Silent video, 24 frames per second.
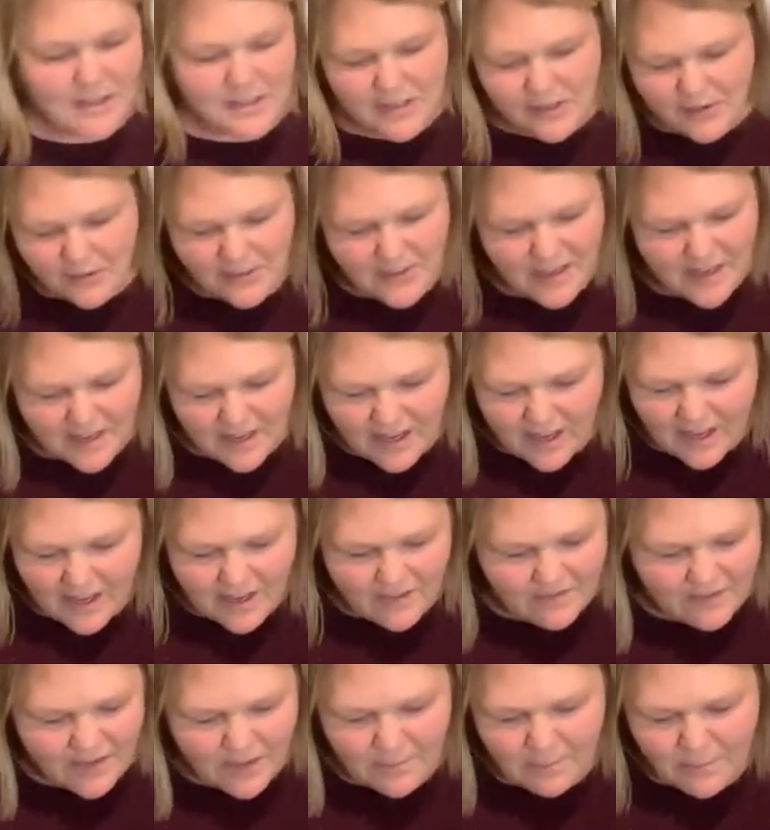Do you think I
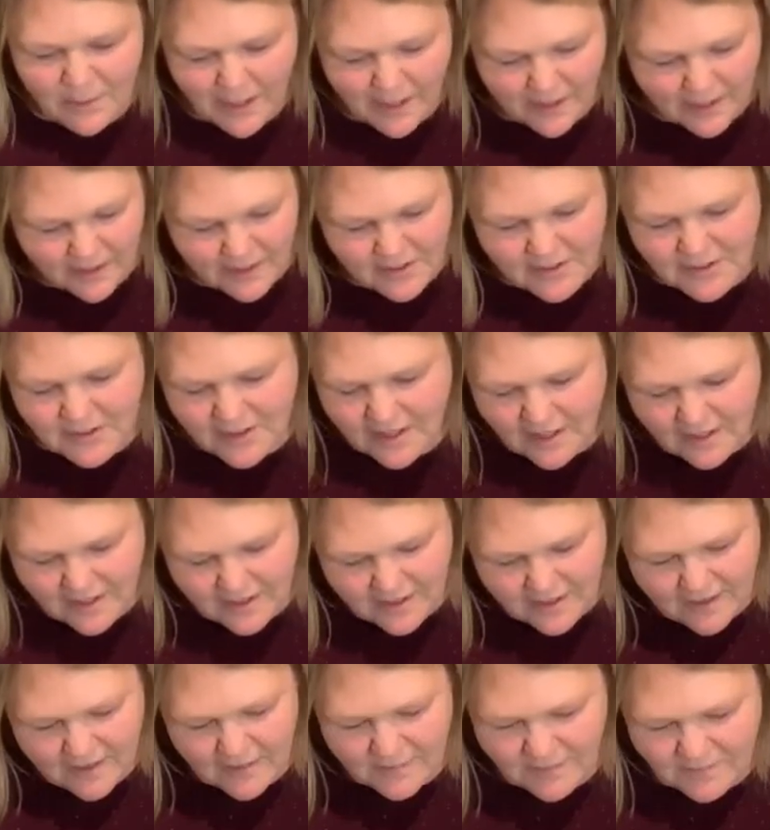have unpackaged that
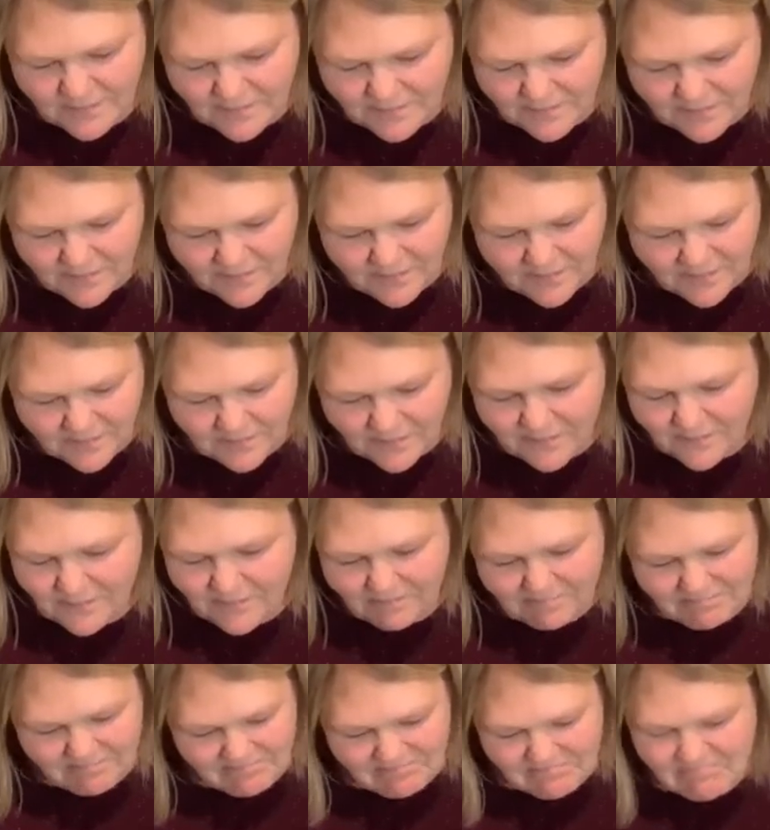yet?
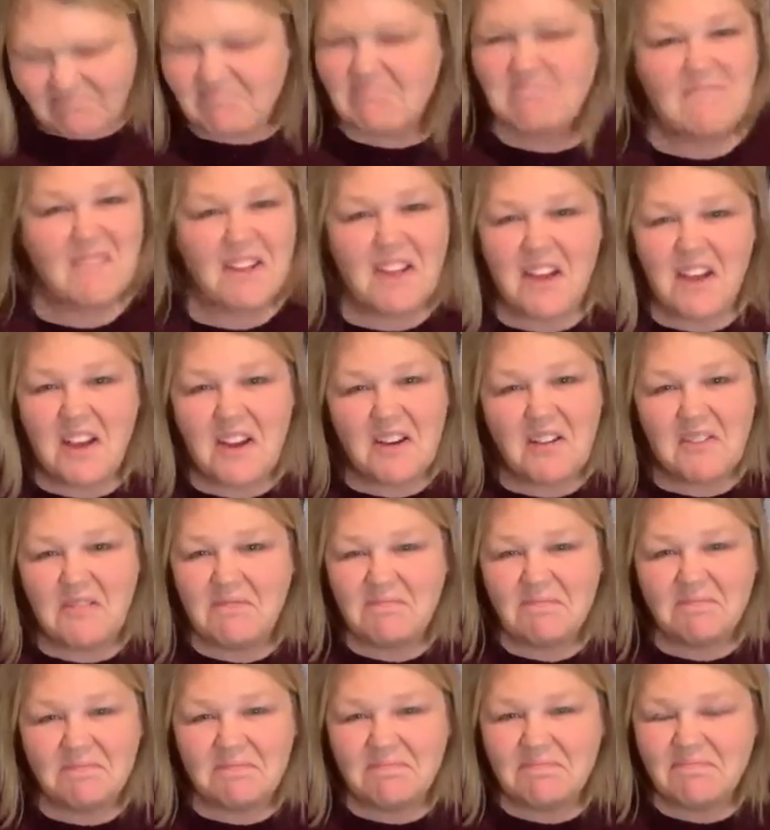
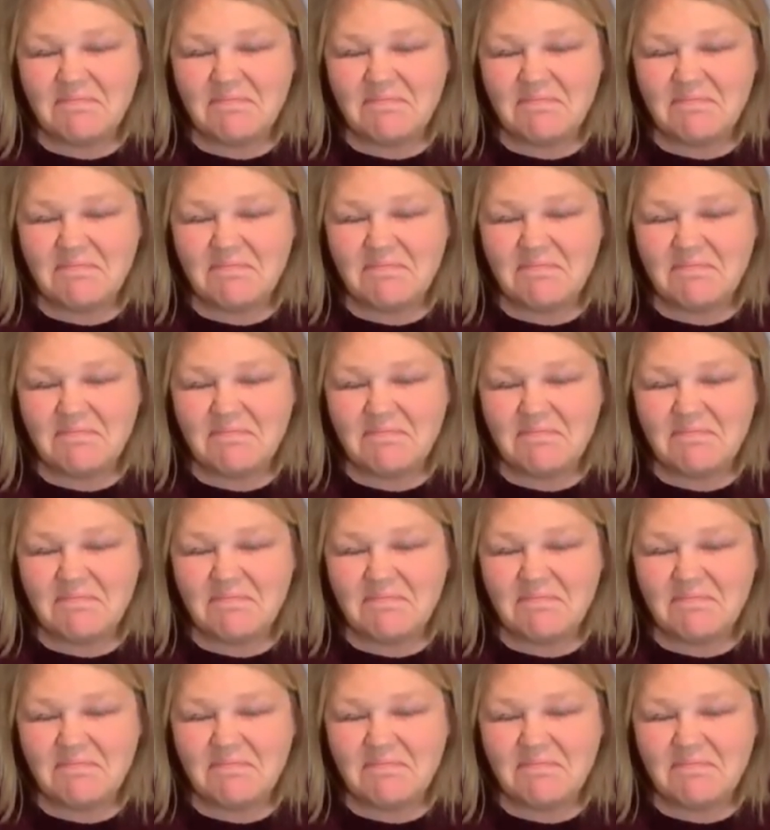No.